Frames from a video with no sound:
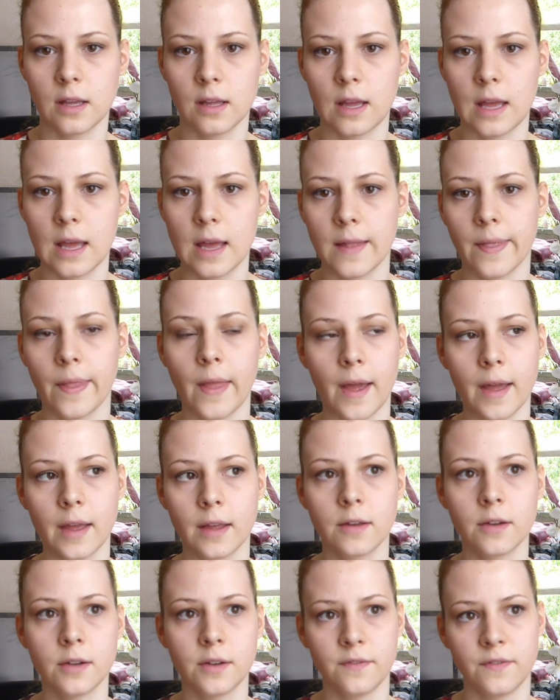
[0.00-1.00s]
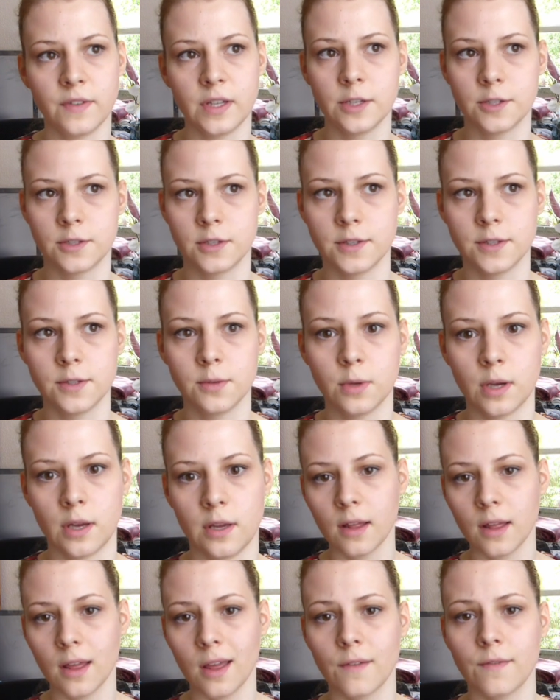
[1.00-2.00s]
and I could have finished it sooner
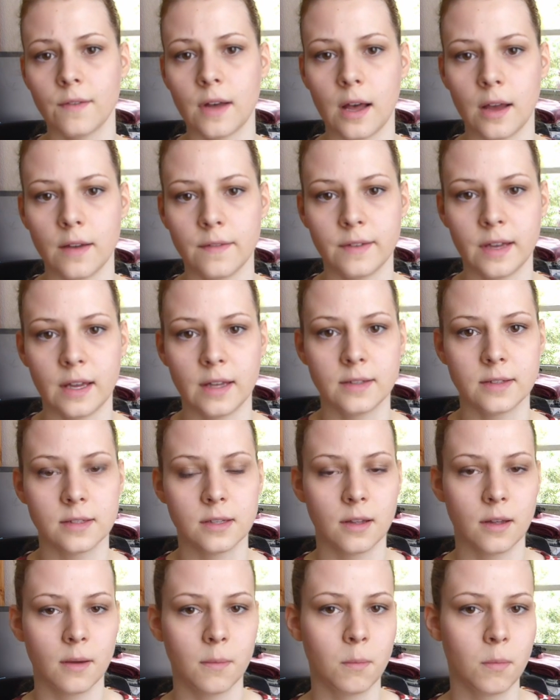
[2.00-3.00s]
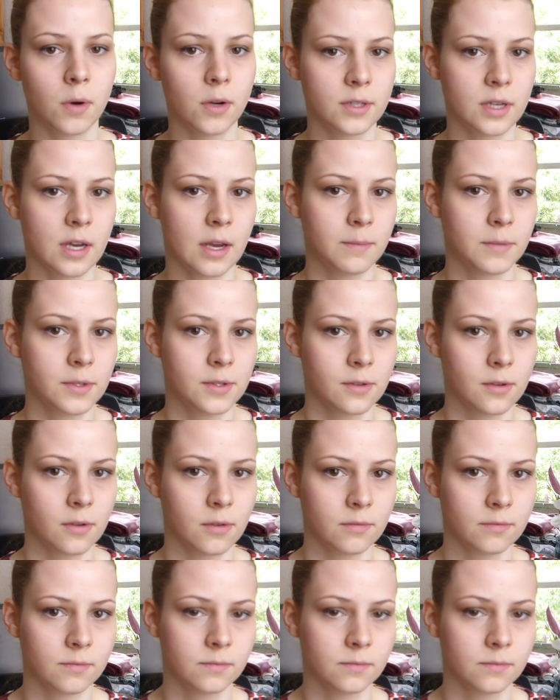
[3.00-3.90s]
if I've had more time to sew.